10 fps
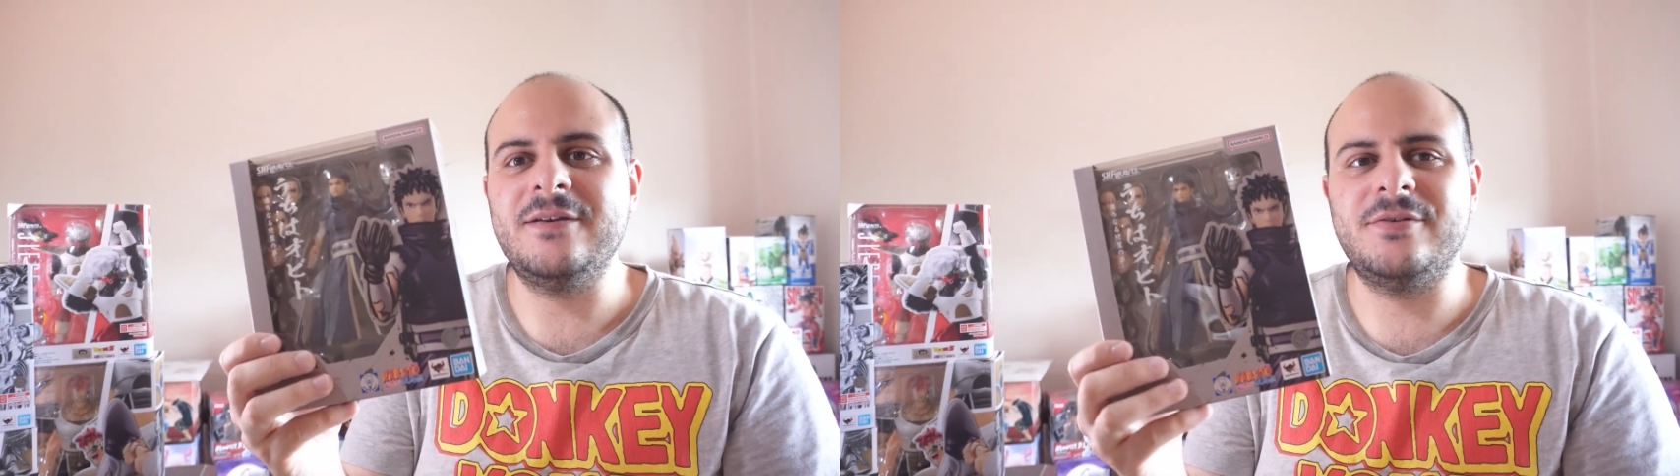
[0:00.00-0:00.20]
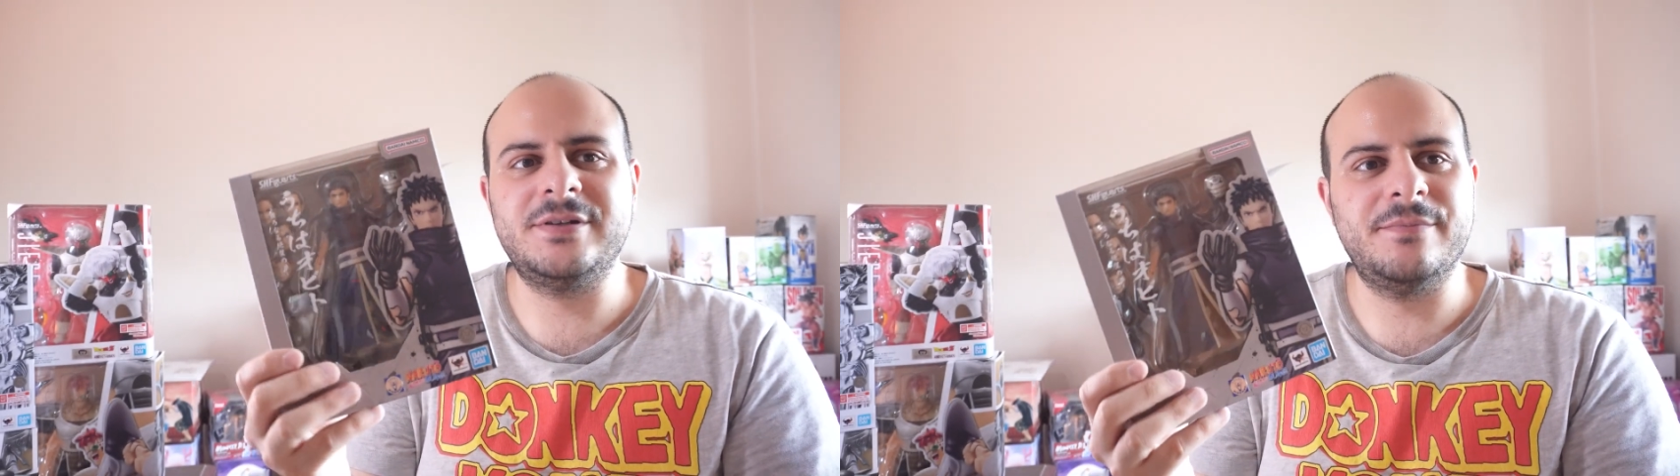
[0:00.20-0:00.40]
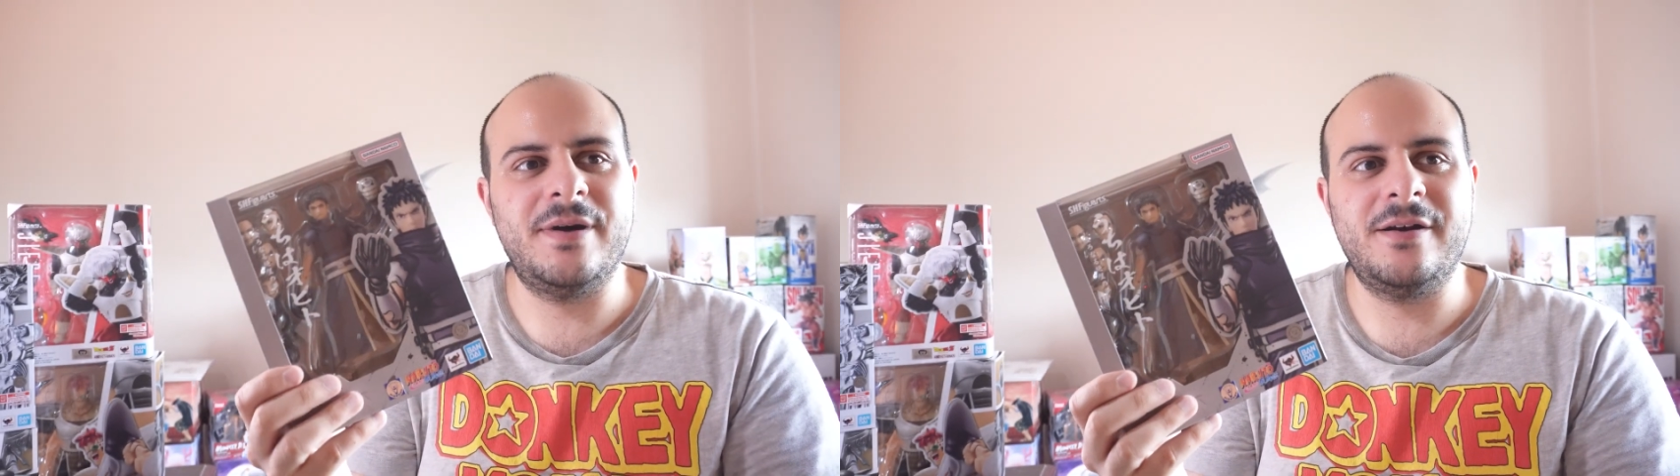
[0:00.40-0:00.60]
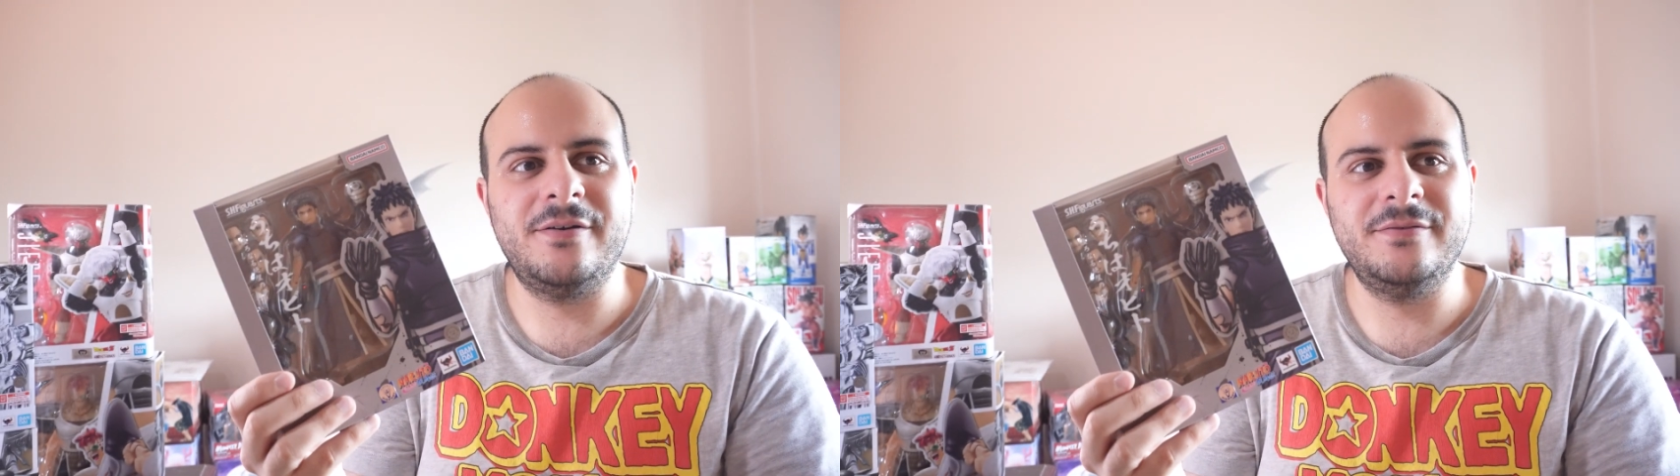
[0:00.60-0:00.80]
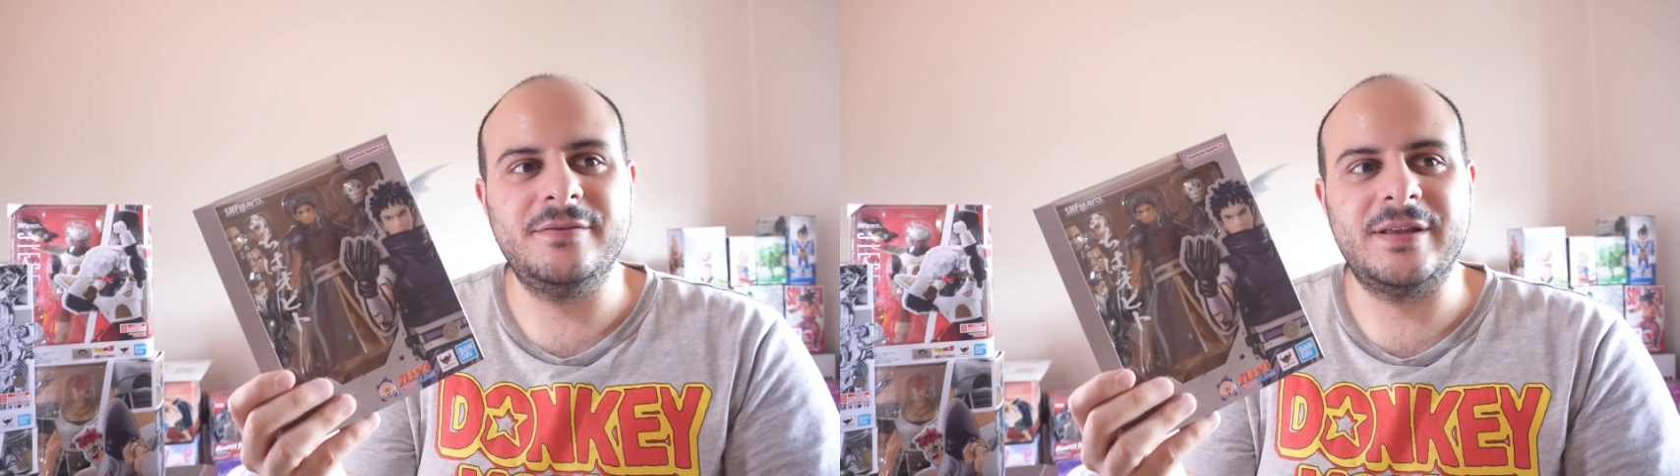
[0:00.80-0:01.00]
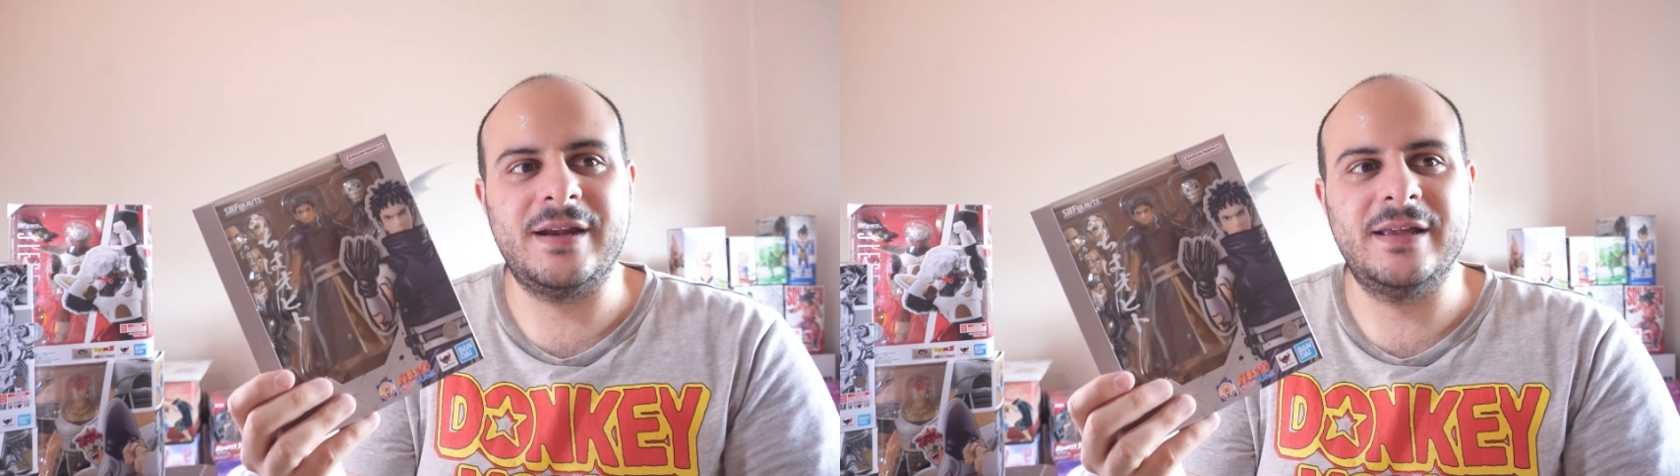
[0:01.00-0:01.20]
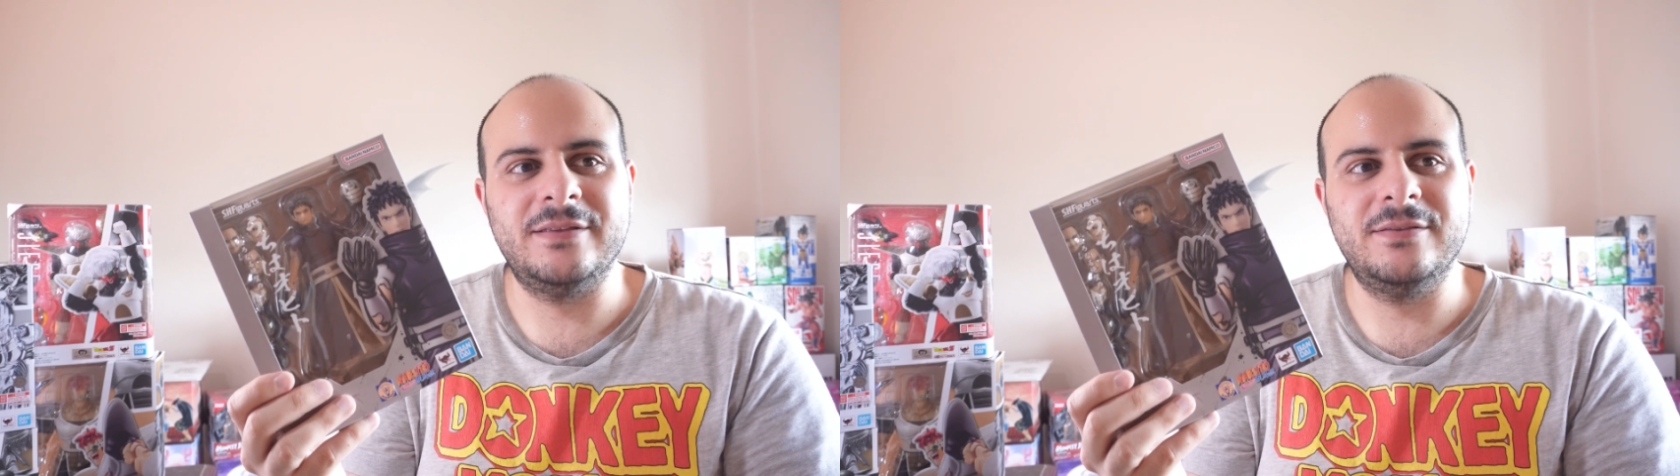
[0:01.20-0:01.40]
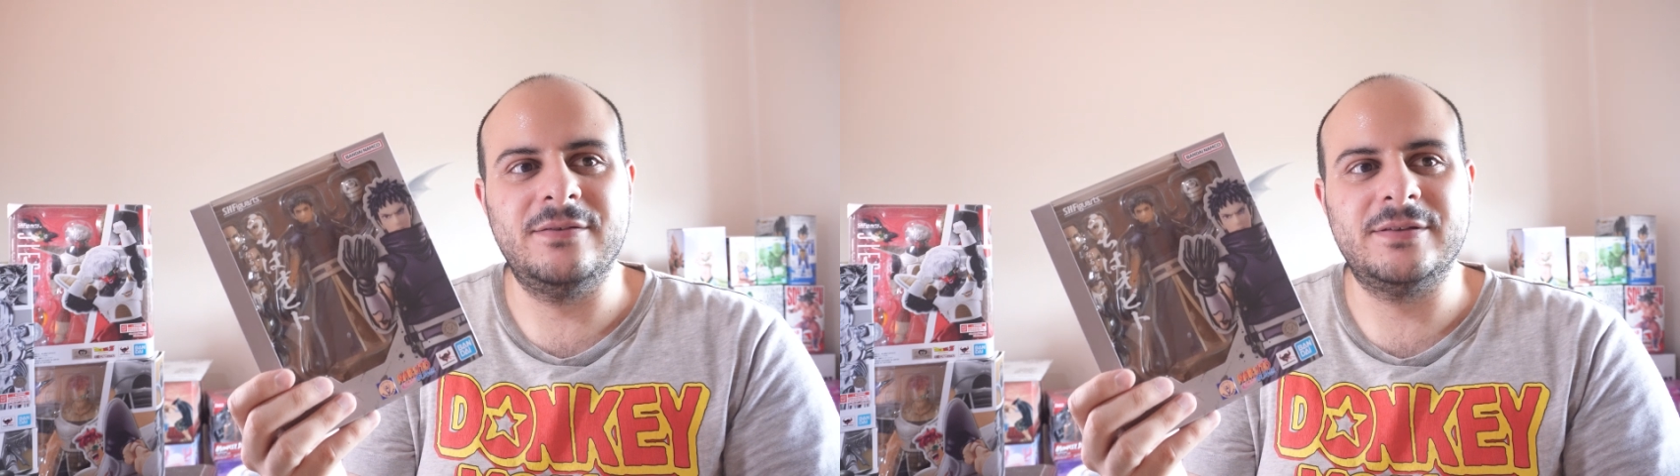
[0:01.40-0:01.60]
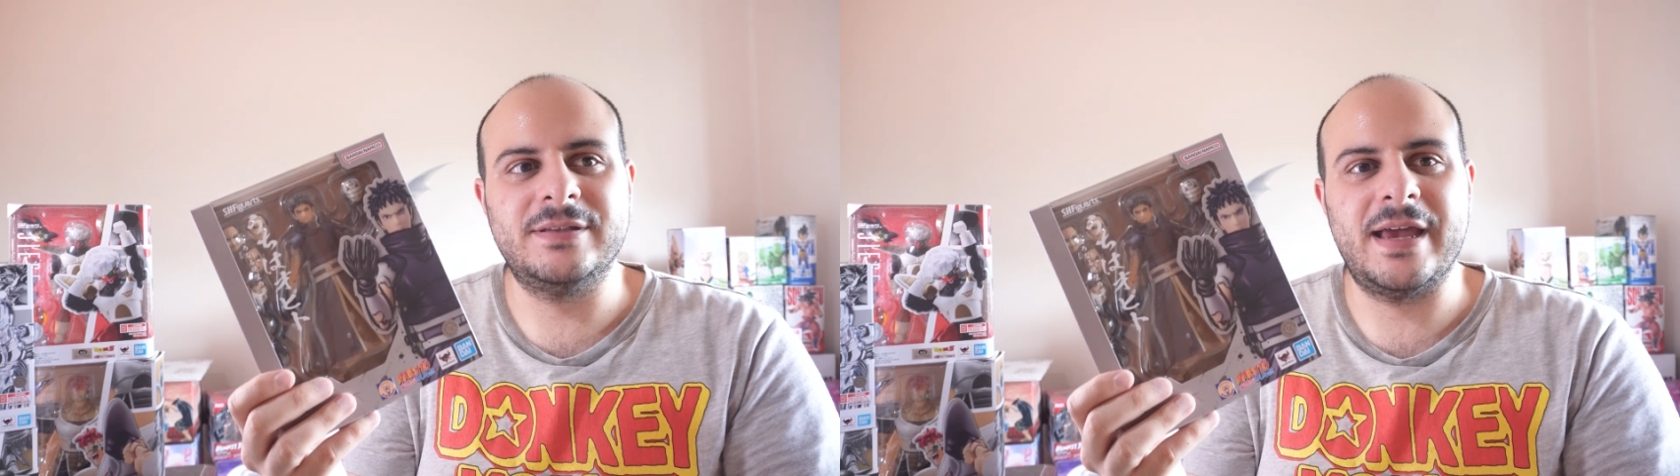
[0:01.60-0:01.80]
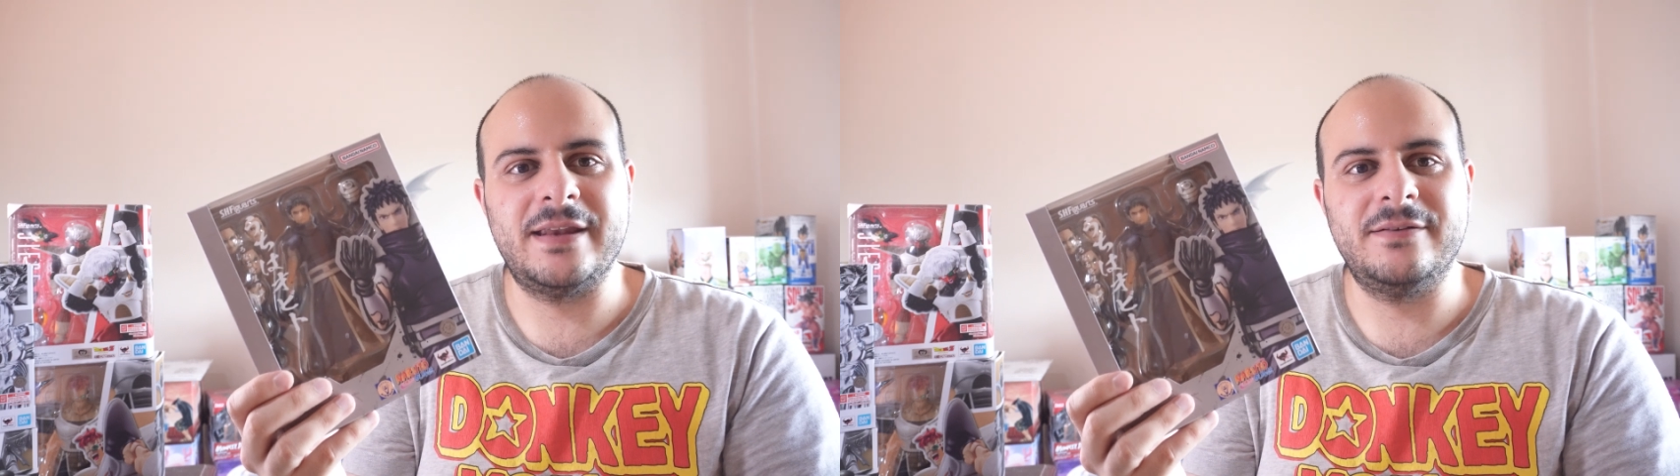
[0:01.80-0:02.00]
Orochimaru that I looked
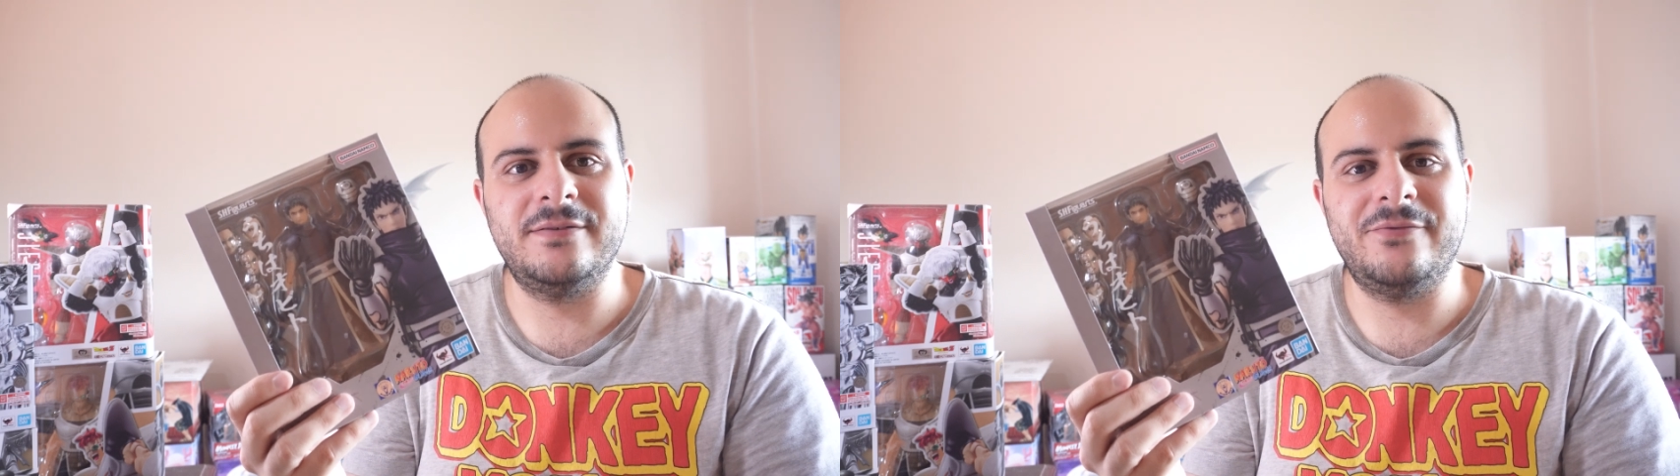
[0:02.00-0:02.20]
at